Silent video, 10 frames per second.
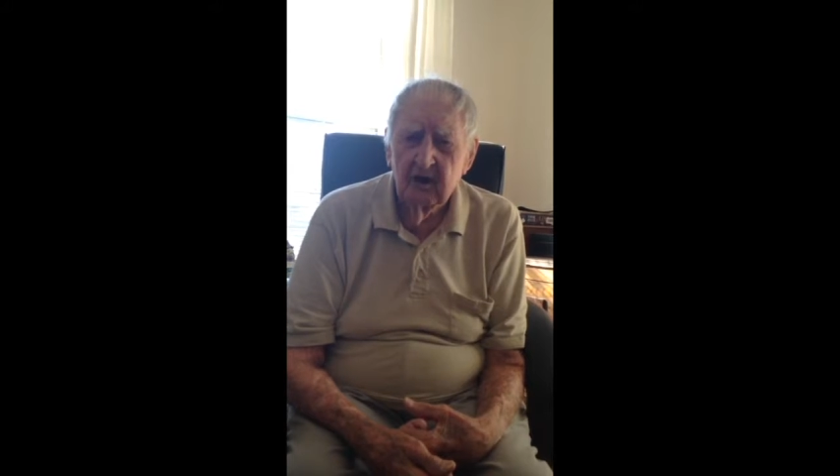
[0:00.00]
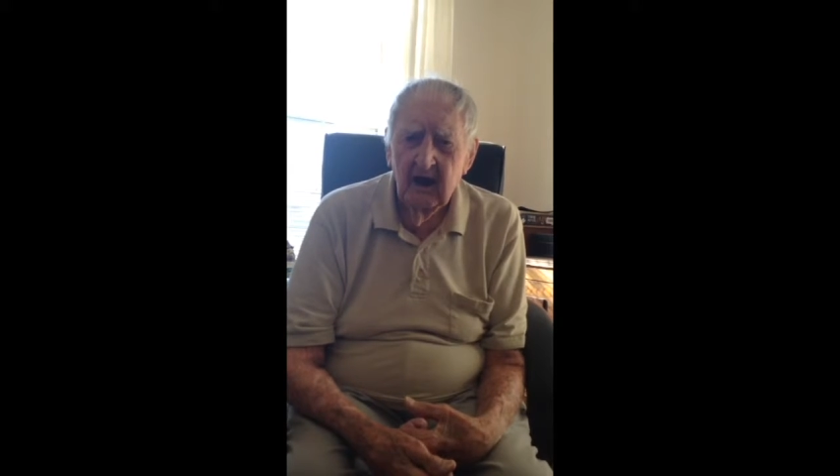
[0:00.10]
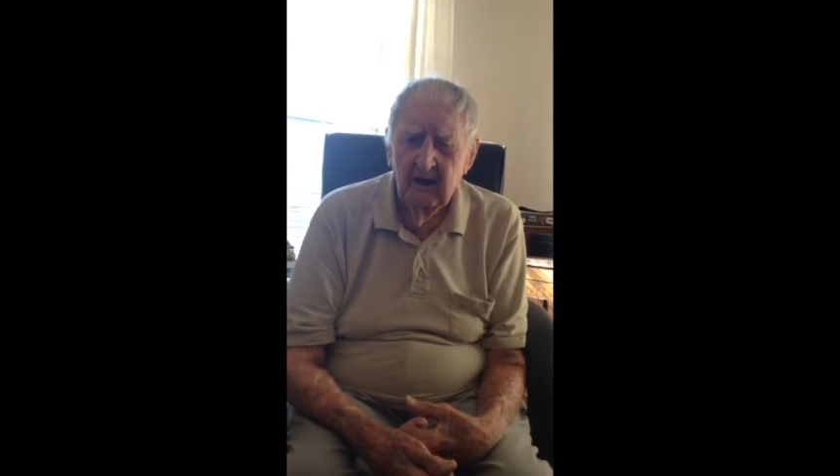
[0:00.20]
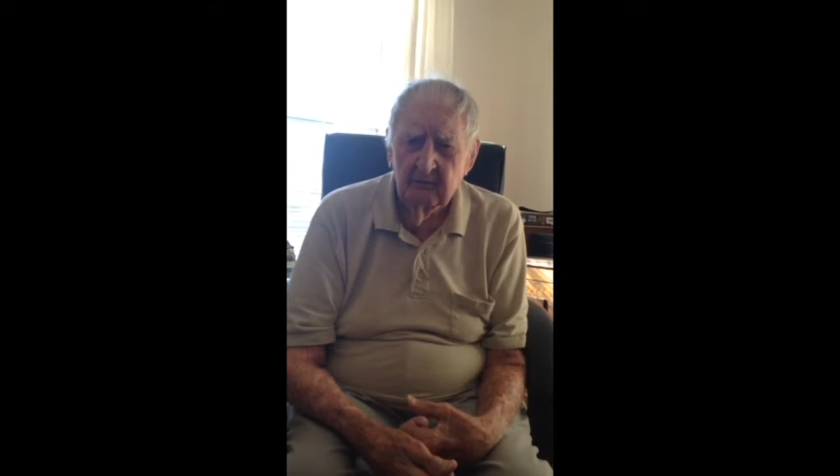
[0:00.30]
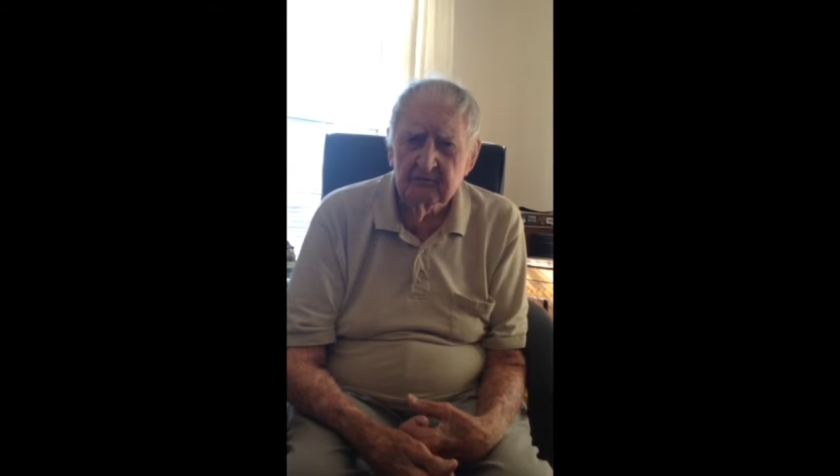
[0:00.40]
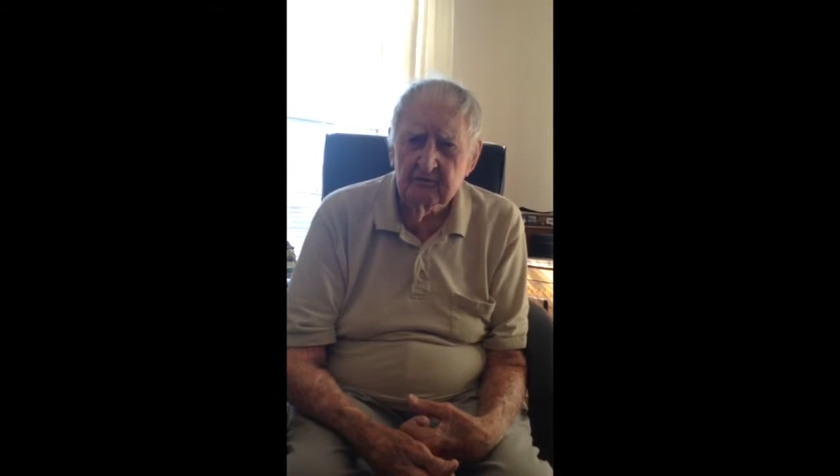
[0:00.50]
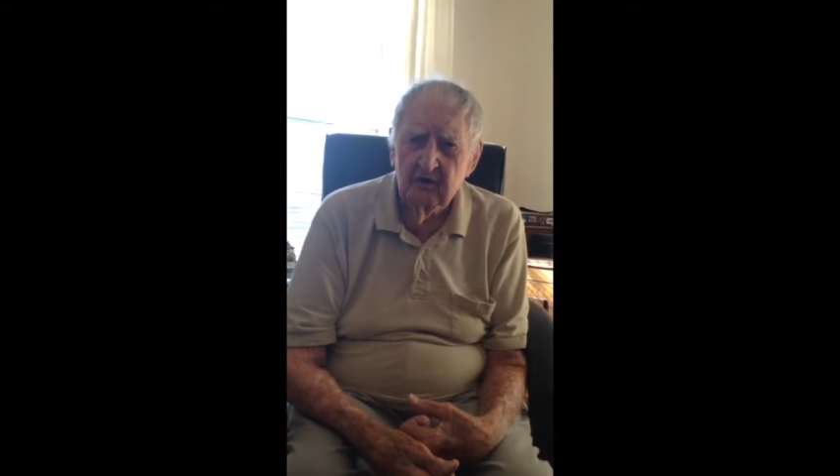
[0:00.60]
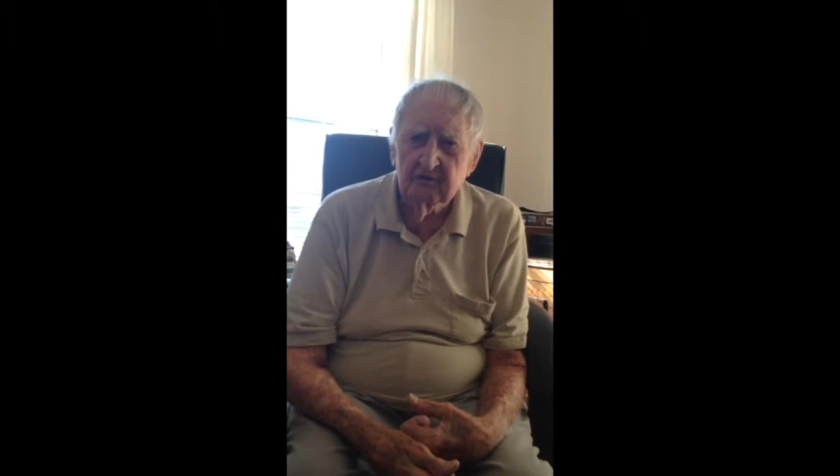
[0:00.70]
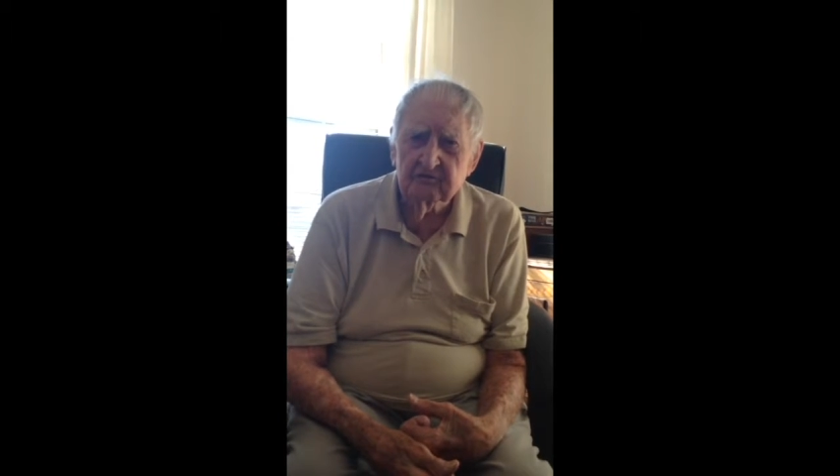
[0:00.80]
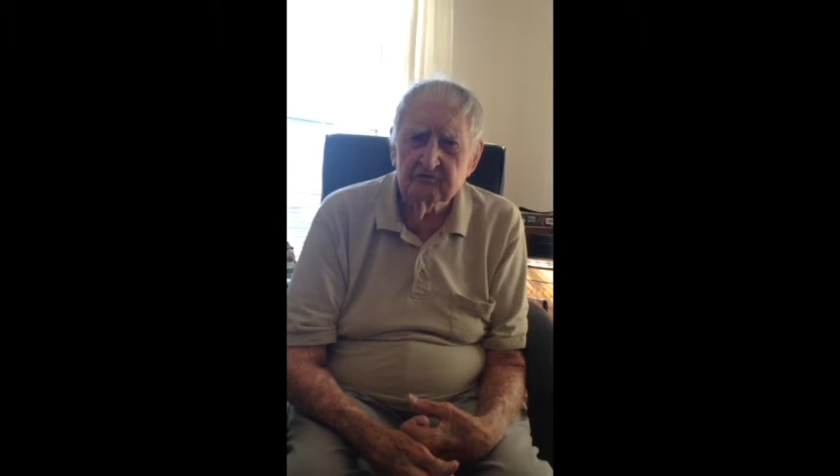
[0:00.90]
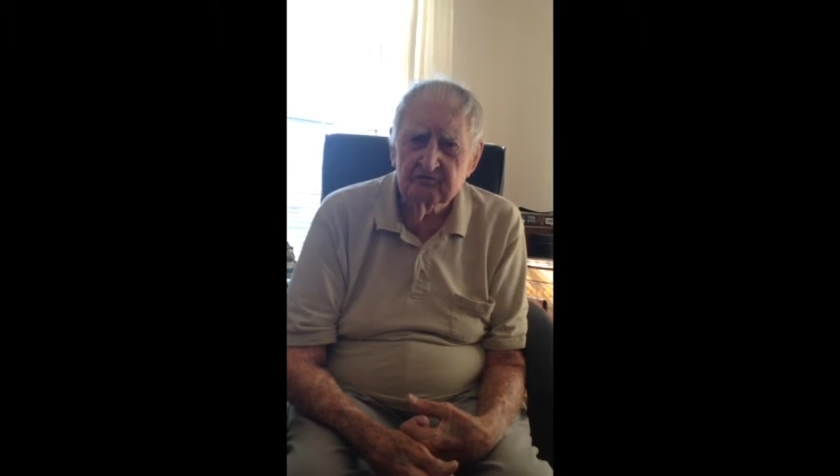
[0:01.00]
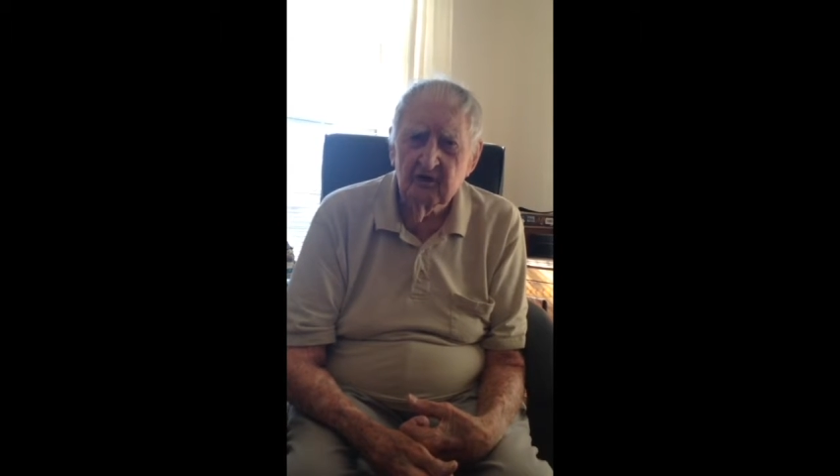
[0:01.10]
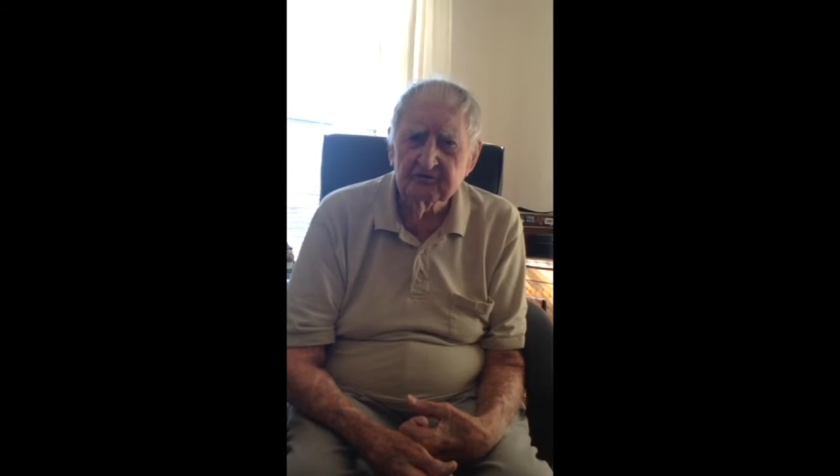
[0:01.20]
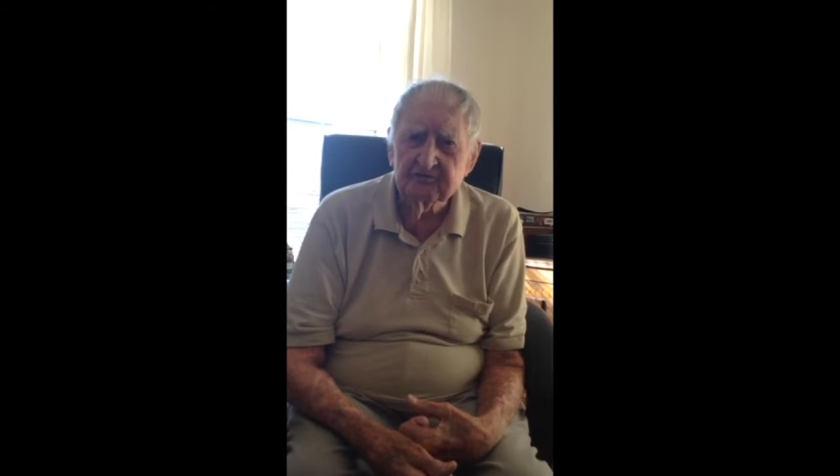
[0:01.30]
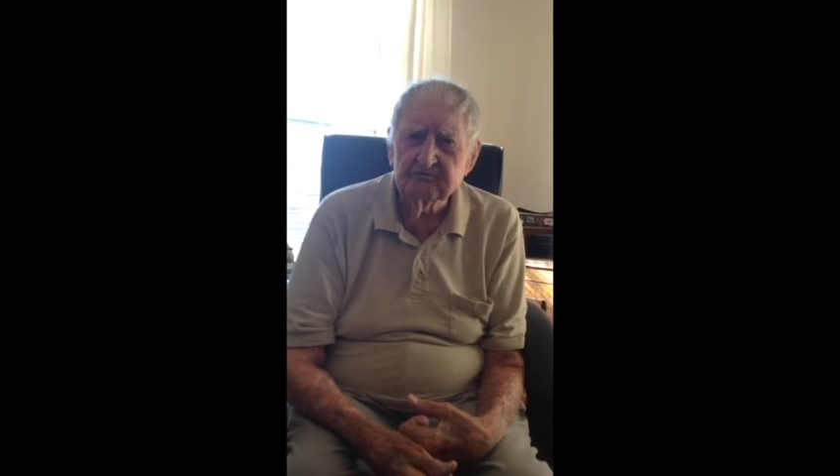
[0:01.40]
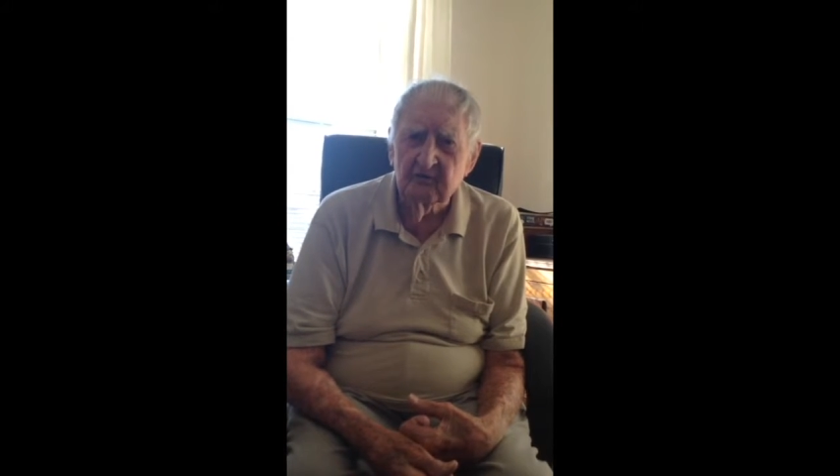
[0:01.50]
I was on construction